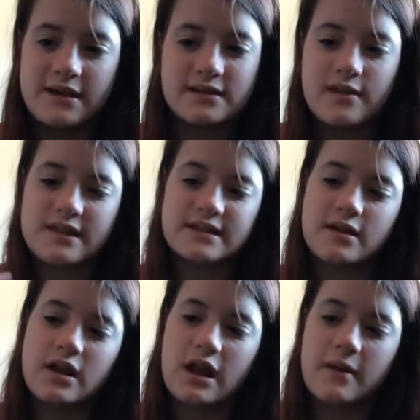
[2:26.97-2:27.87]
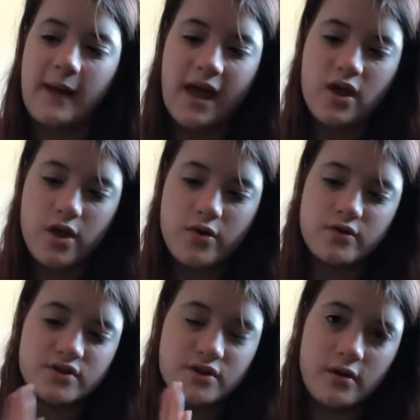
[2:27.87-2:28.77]
so this is only going to get
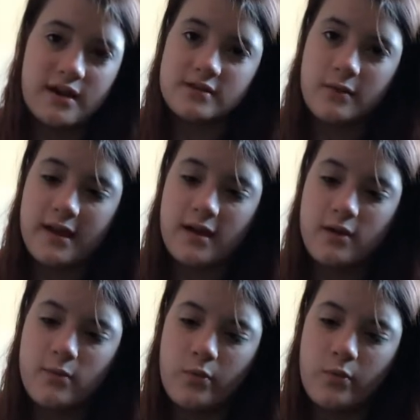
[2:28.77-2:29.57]
used 2 days a week,